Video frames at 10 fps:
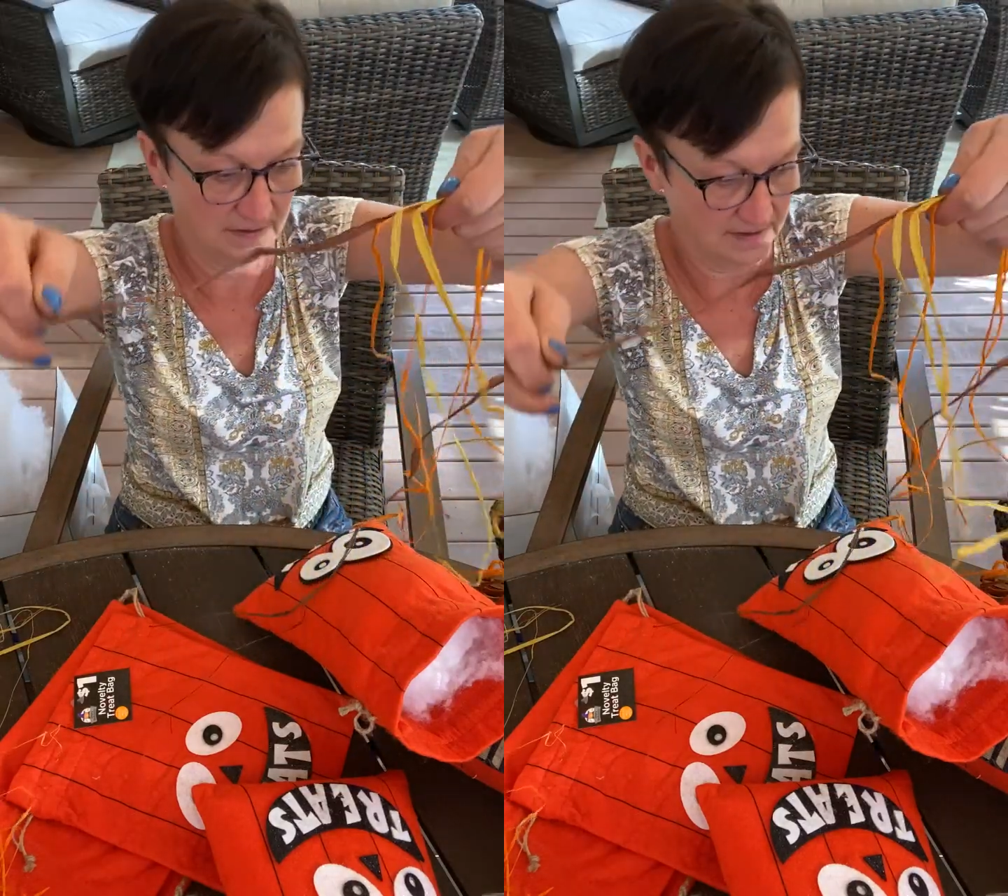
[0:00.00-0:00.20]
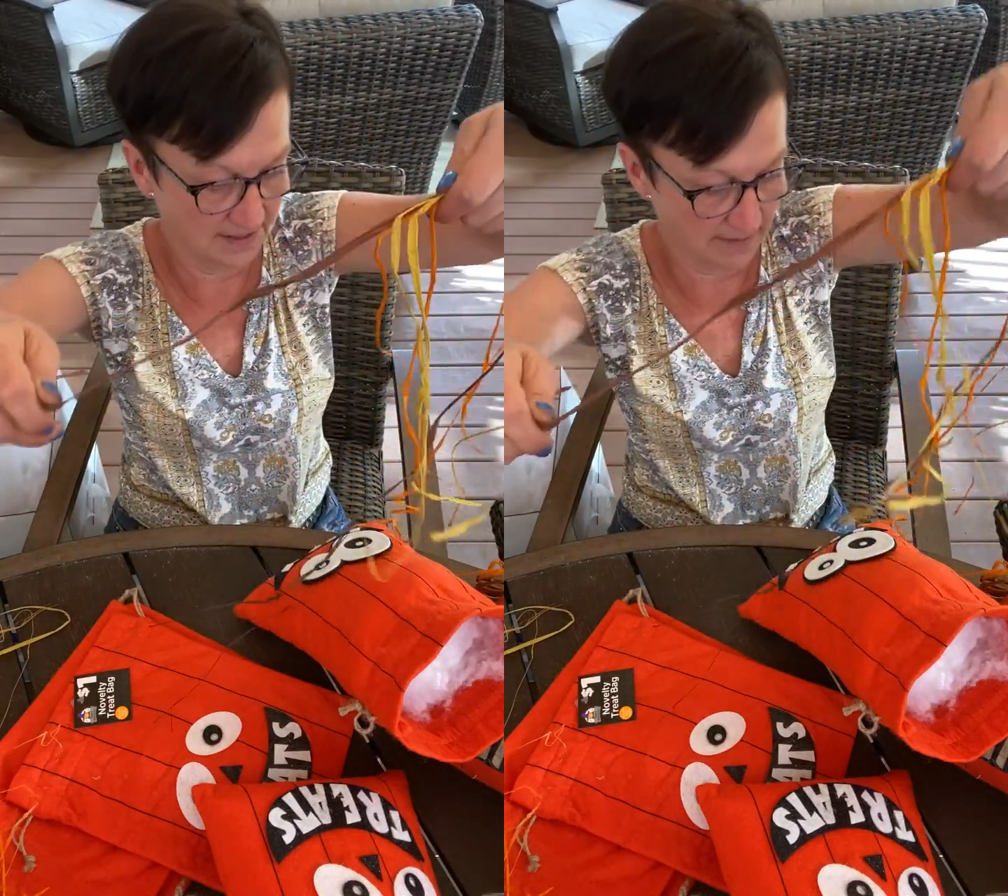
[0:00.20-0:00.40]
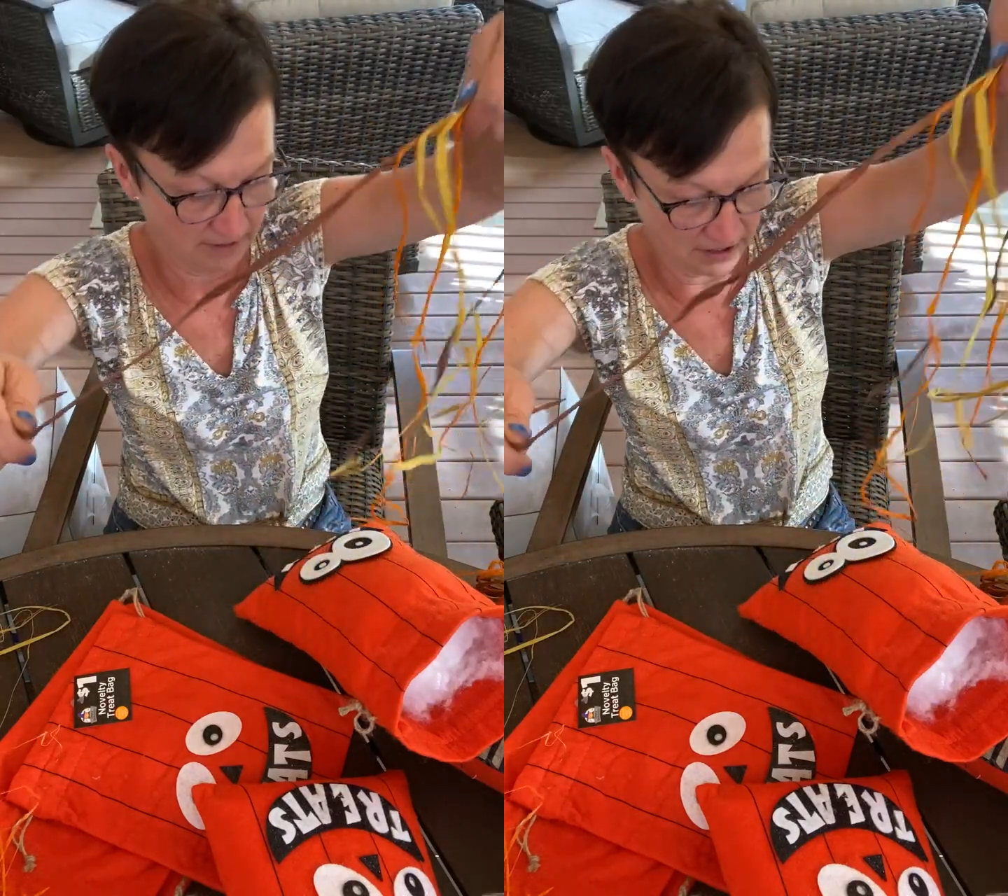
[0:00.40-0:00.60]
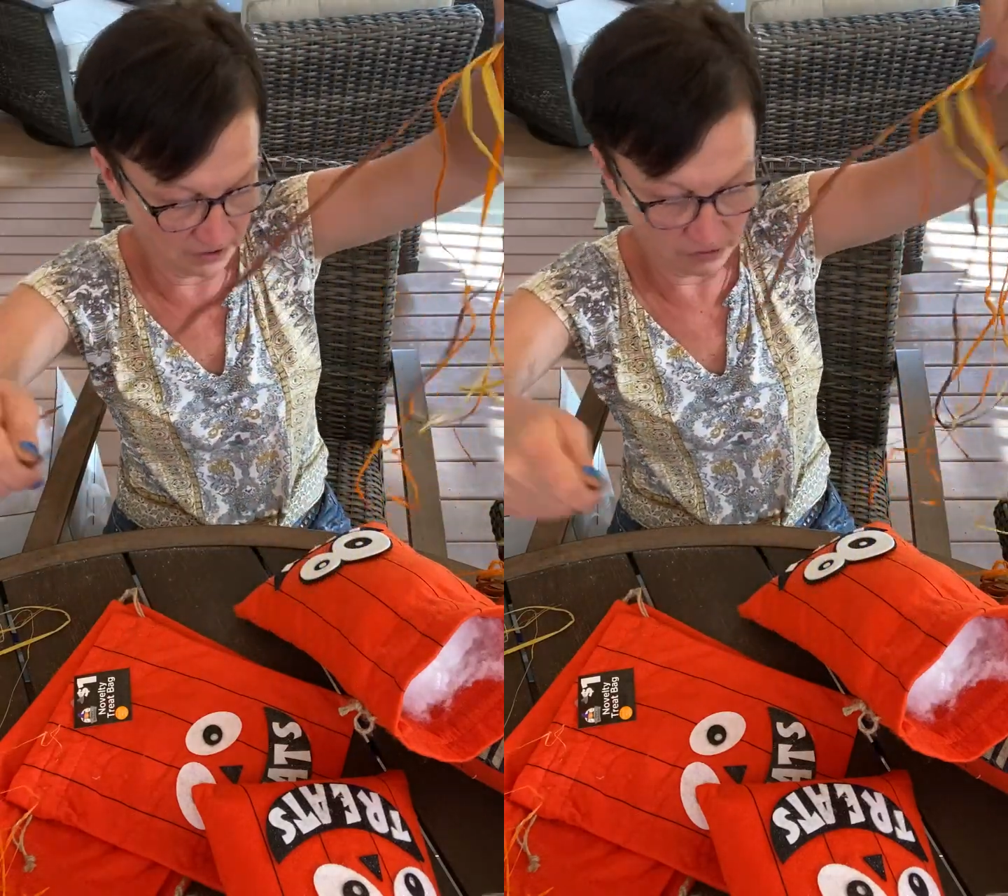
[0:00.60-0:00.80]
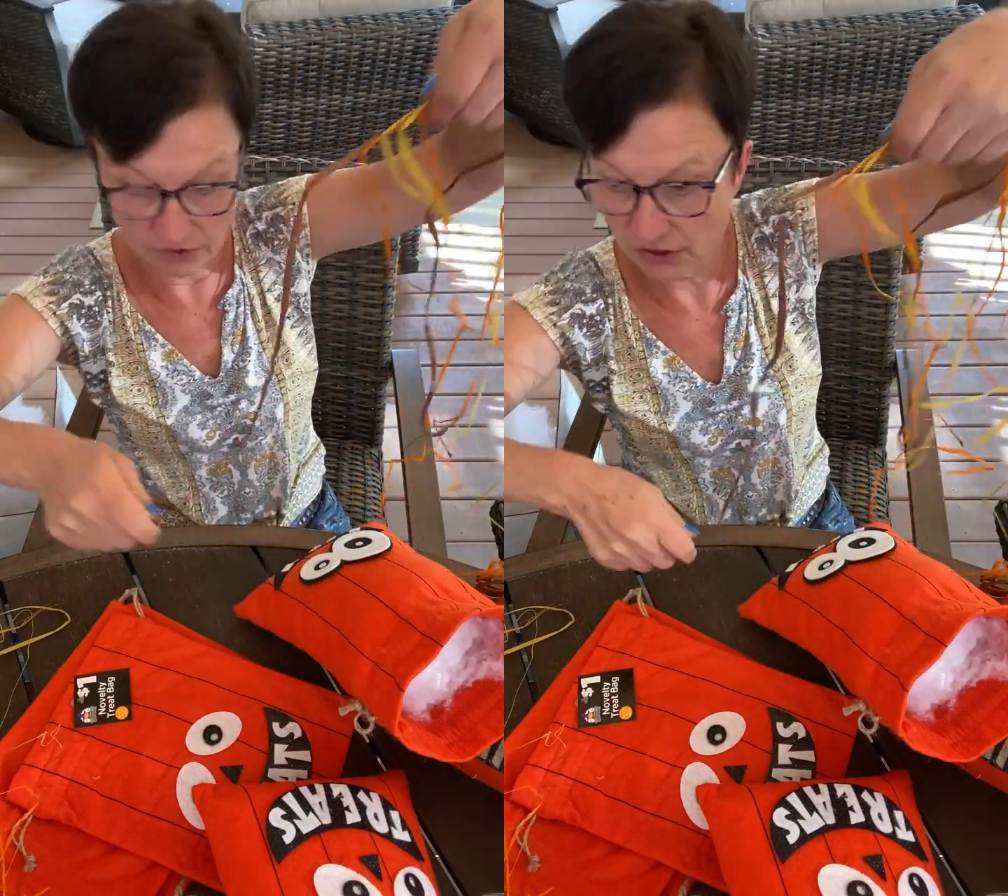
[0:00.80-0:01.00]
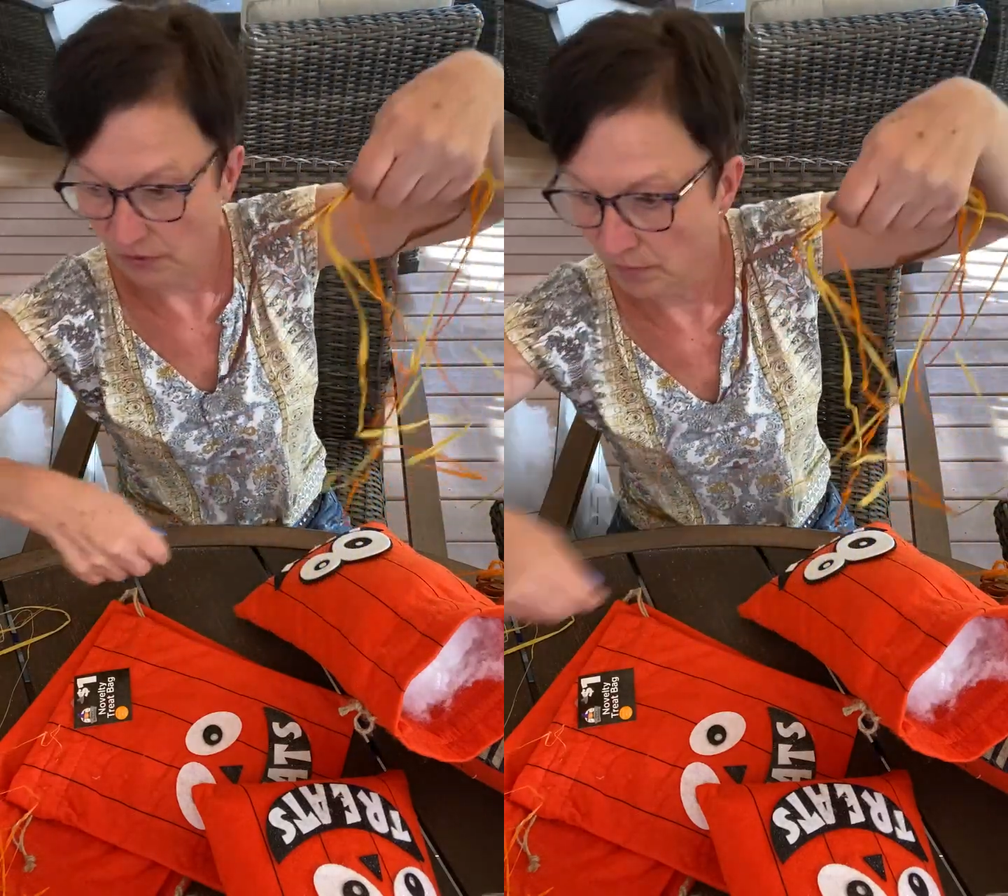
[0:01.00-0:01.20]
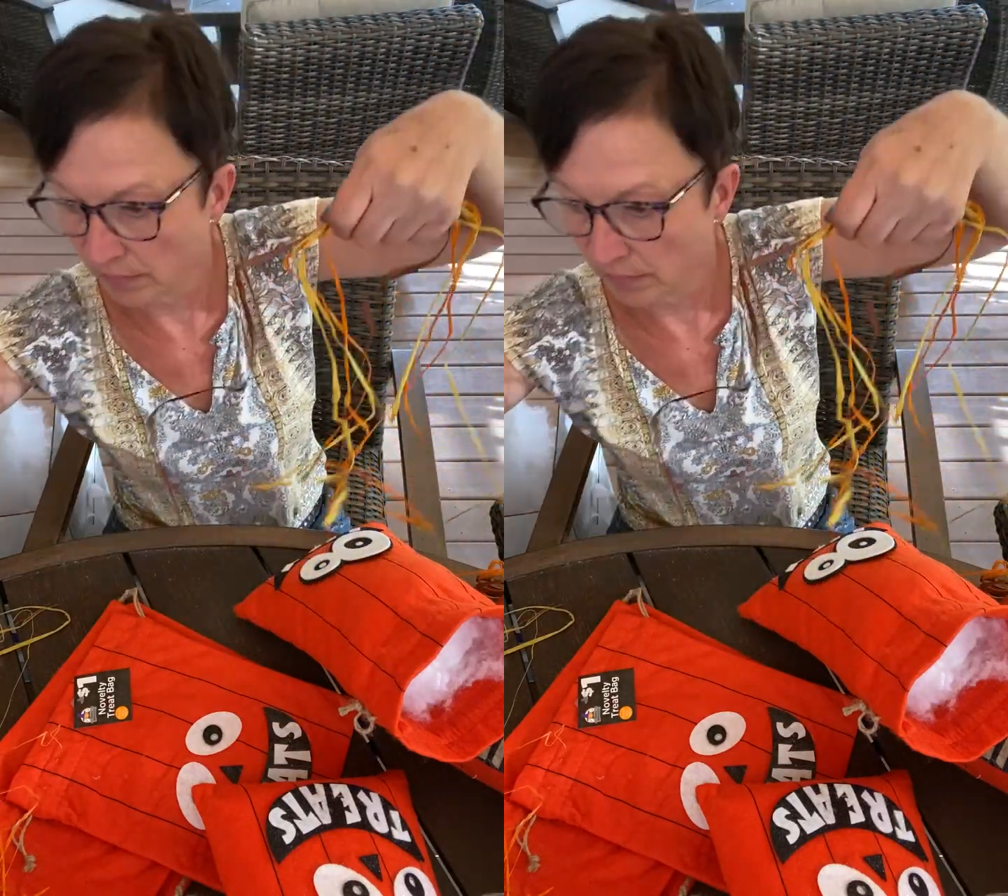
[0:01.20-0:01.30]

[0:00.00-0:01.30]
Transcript: So I'm going to do 2